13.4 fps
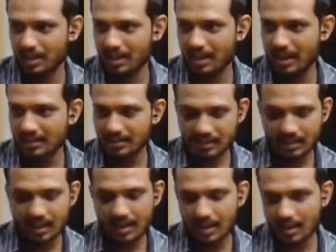
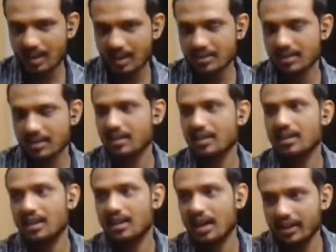Um, as a
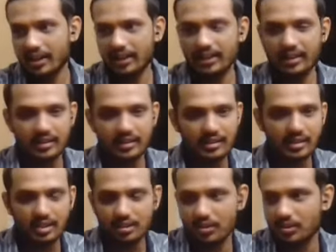as an
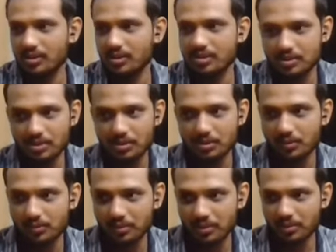uh, architect,
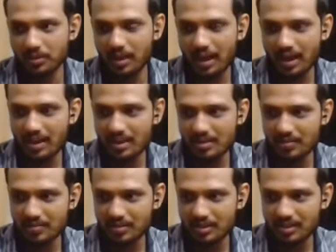uh, Gokul,
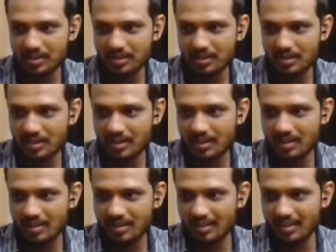so you
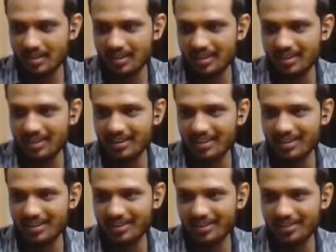have uh,
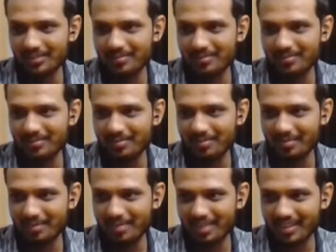
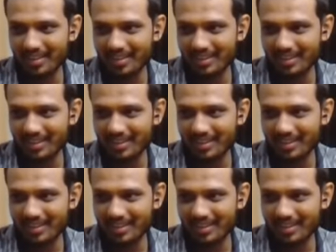uh